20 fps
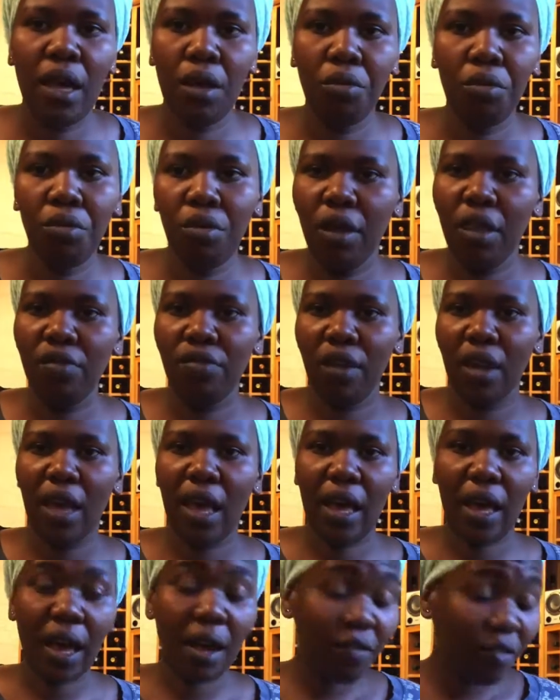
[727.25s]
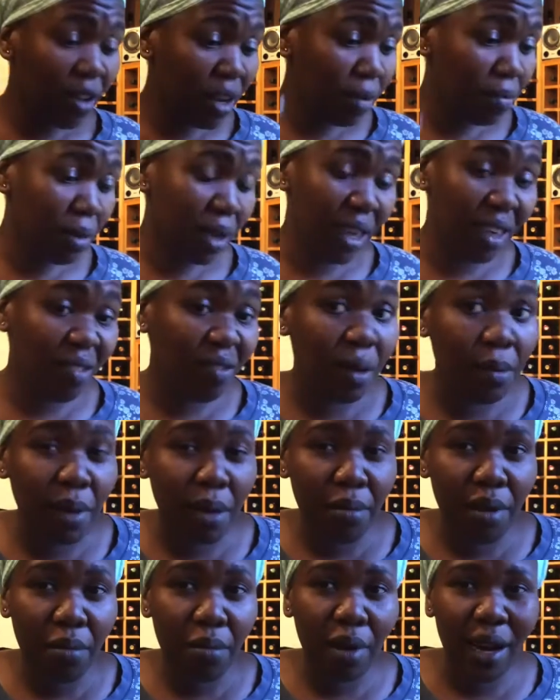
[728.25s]
I know even I can't fight back even
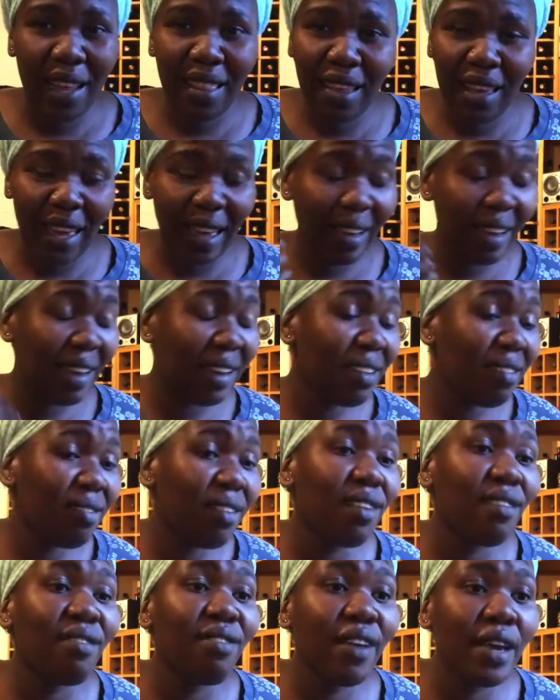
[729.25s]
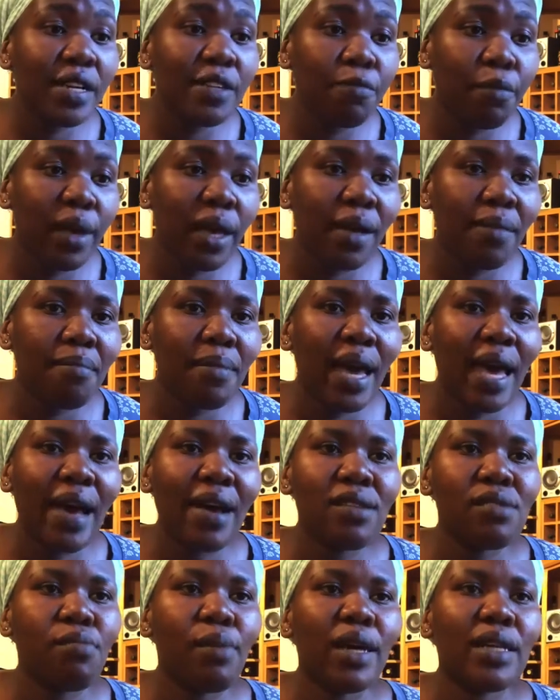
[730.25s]
my baby brother. I can't even fight back my
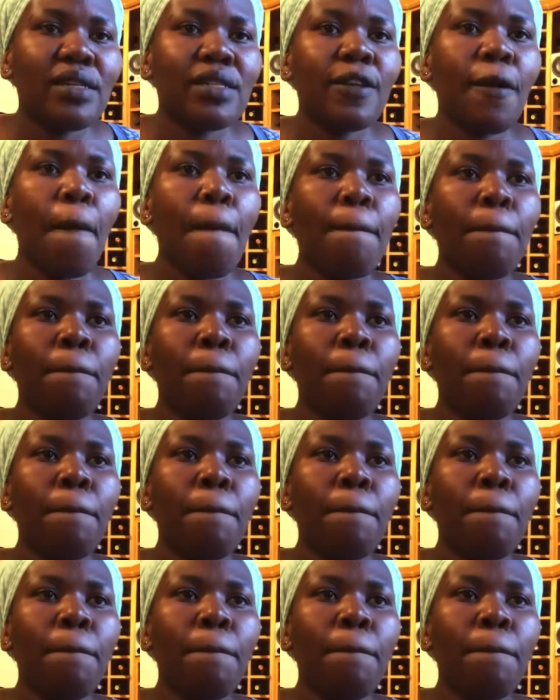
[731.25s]
husband.